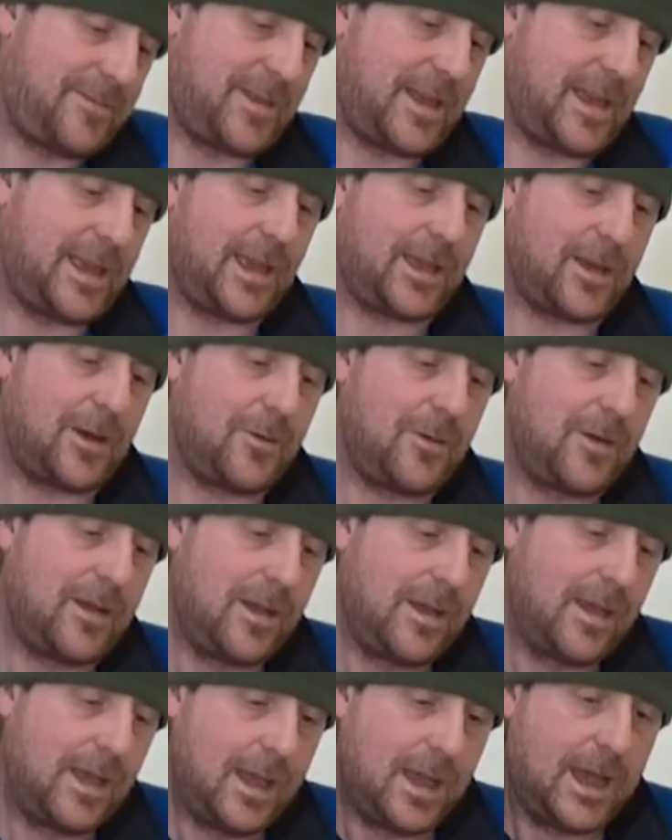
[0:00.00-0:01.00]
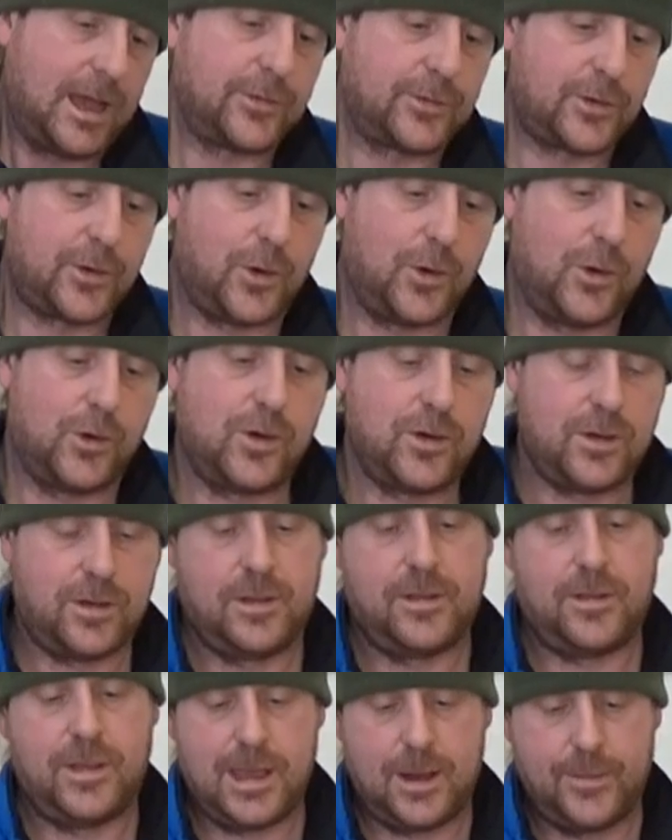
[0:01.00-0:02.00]
There you go. That's caught.
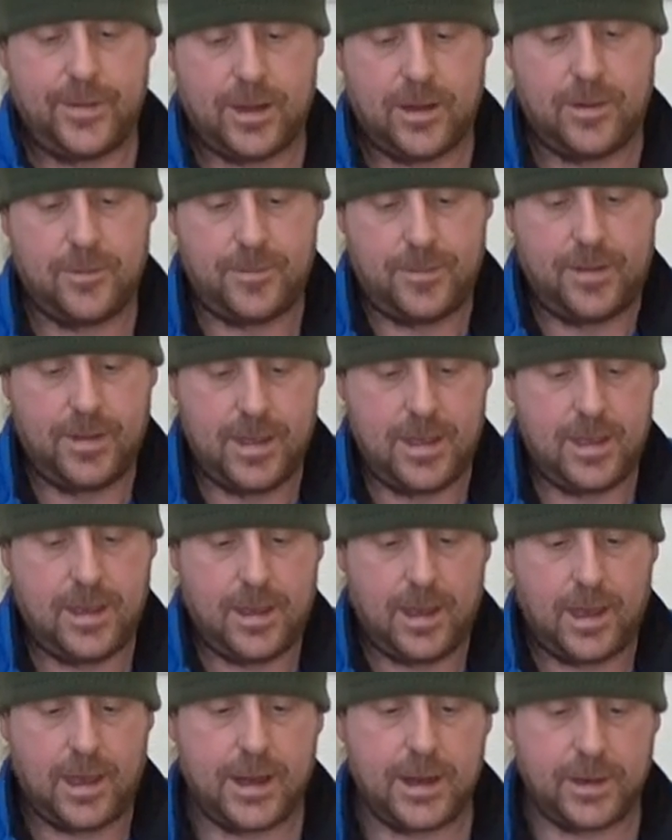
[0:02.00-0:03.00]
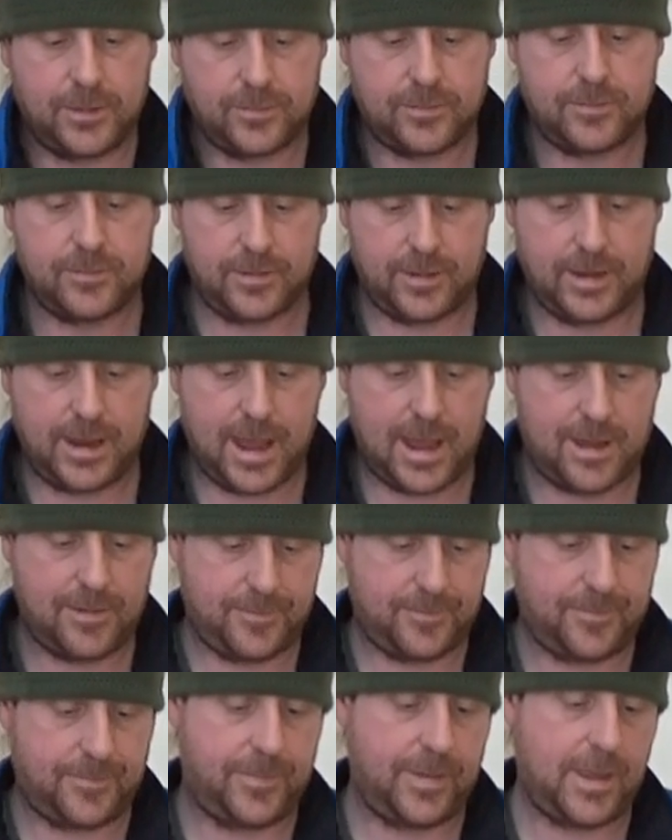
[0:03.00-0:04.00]
There we go. And it, yeah,
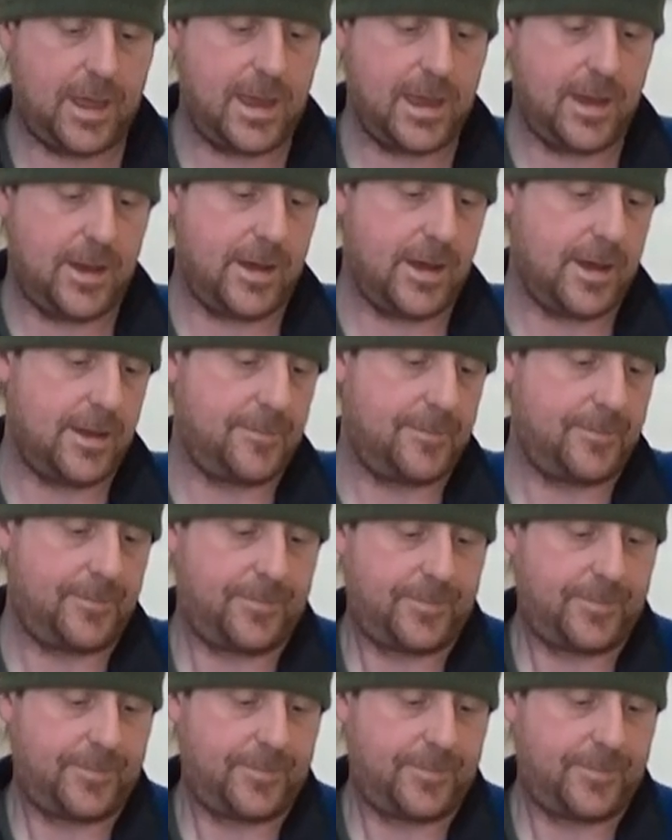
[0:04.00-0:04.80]
there you are.